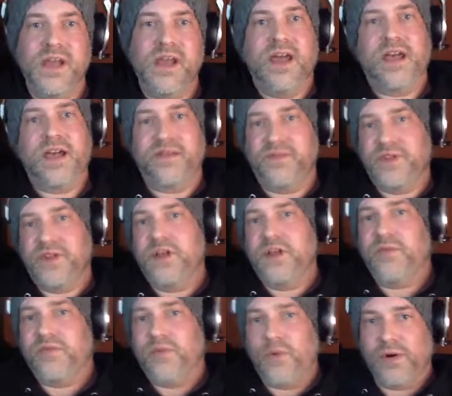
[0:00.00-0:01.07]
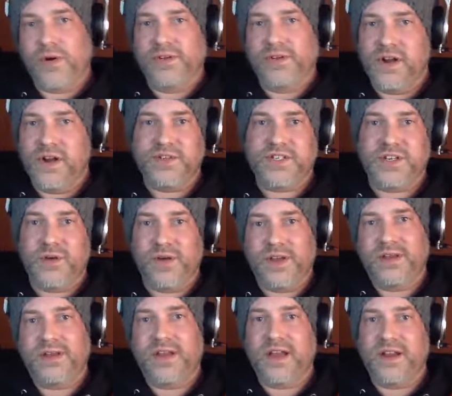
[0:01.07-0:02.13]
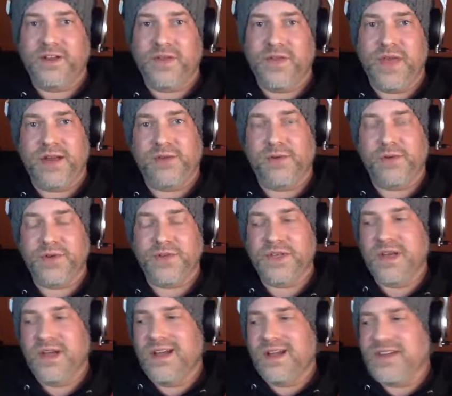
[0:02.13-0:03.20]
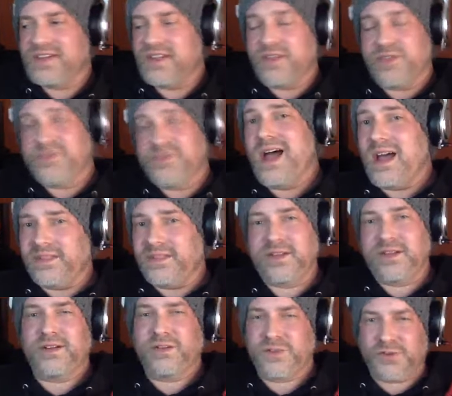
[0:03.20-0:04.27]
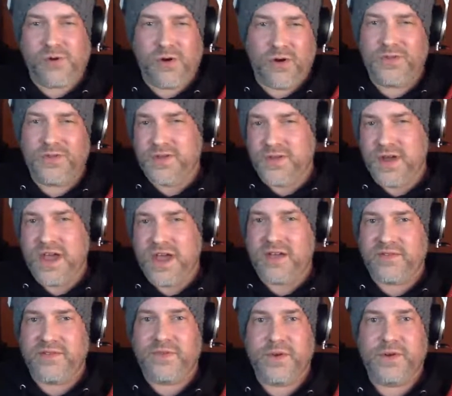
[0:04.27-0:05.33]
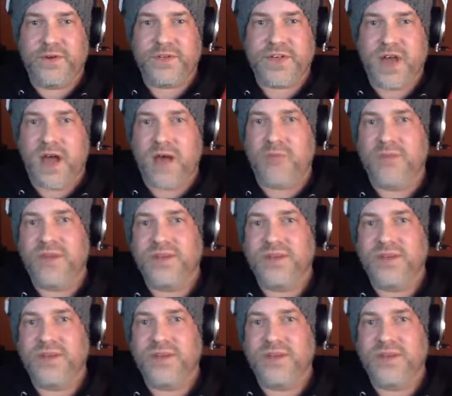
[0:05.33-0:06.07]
I had a video before, showing how to do that. Of course, like I said, there's not the control that you have in Photoshop, but